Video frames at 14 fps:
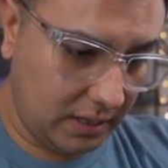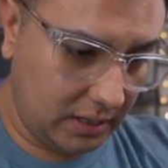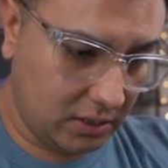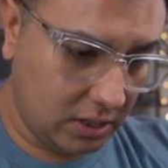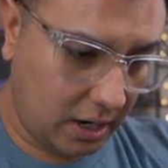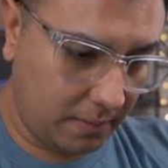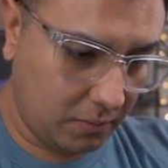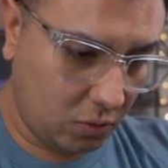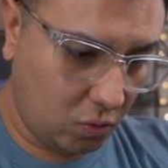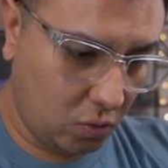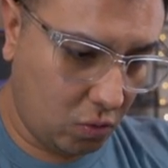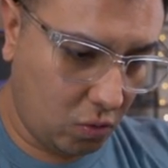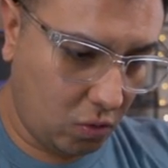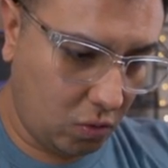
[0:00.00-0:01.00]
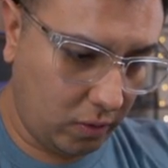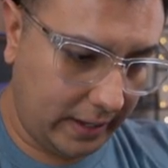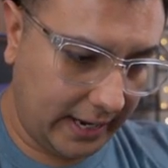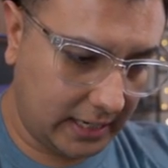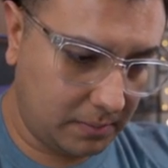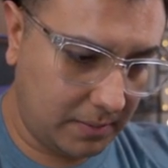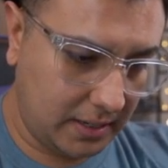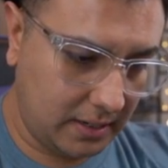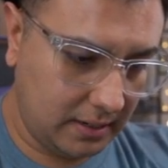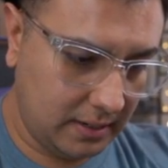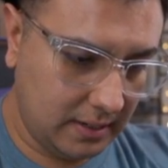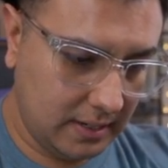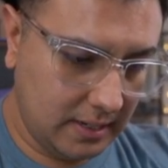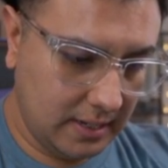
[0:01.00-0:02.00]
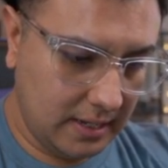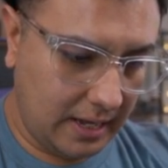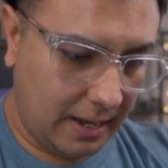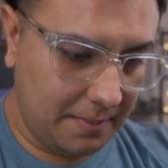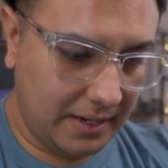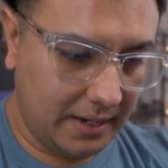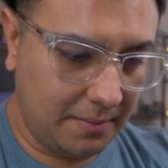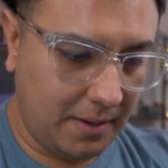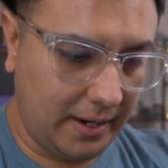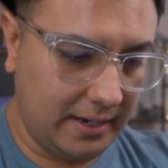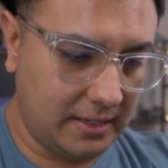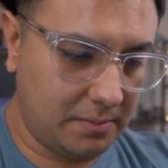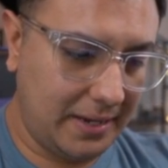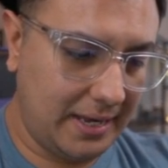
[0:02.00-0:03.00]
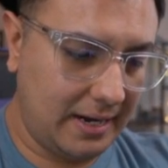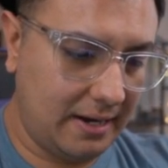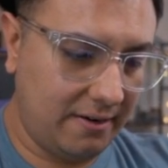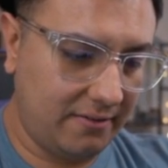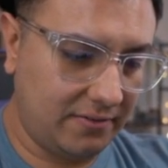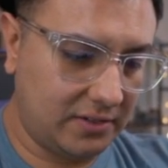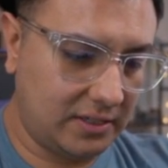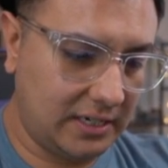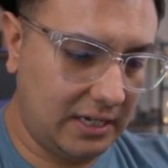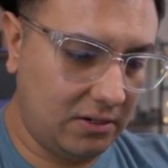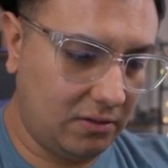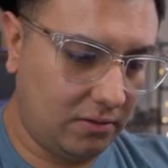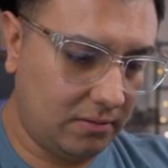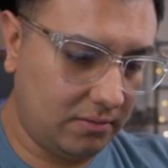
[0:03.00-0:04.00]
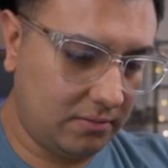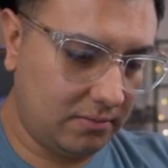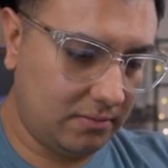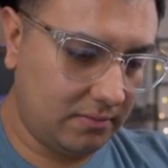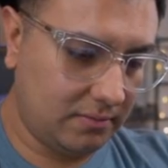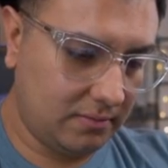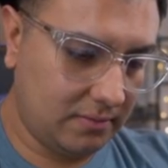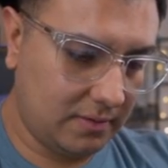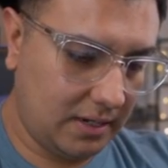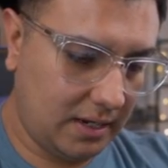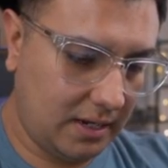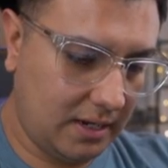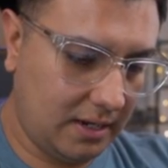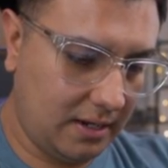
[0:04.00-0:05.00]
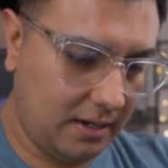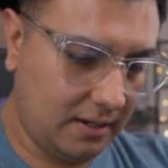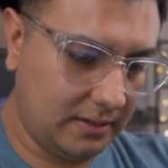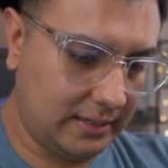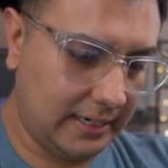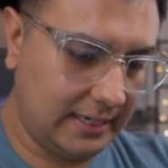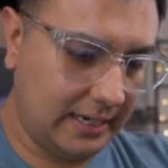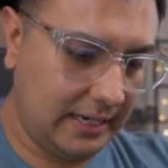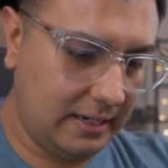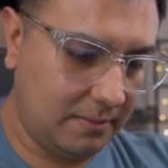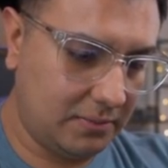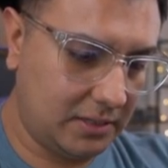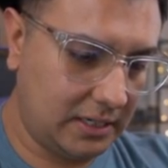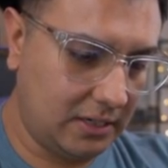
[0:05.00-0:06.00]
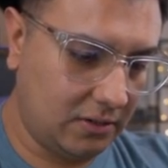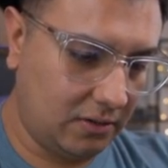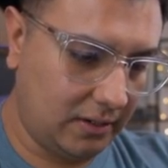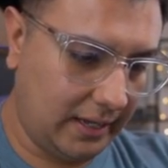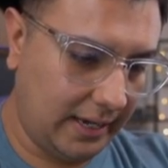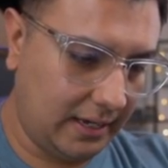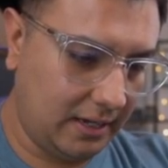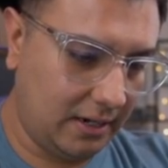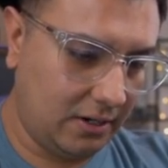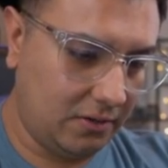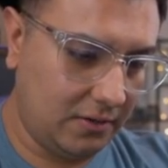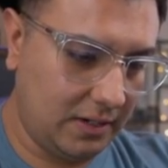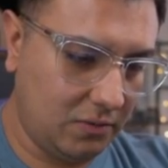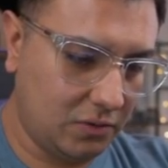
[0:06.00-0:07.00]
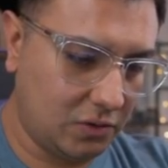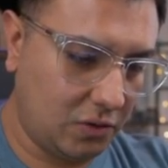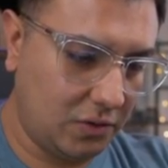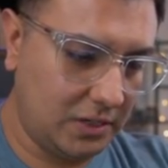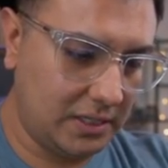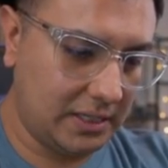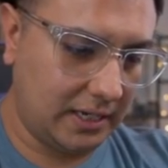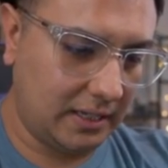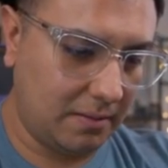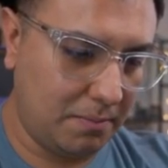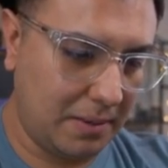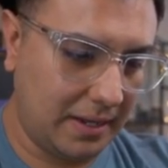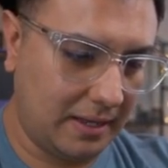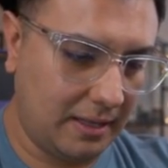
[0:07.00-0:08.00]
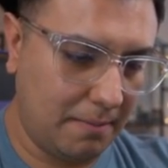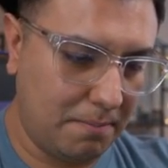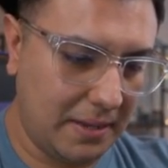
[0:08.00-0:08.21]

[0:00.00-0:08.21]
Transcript: top cool X-Men. I mean, come on, he's made out of steel, titanium steel. Like, you know, he was always like the big